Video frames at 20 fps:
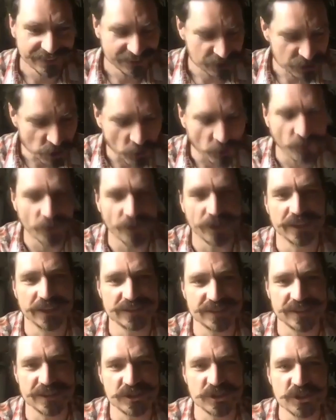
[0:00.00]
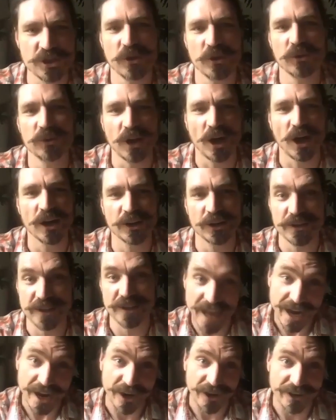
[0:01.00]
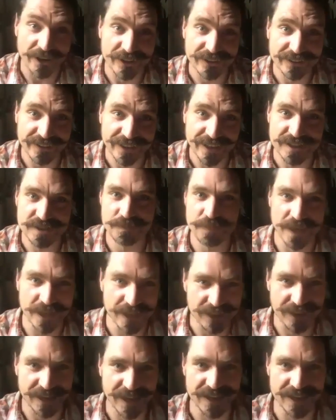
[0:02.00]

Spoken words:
torrent is no longer there. It's a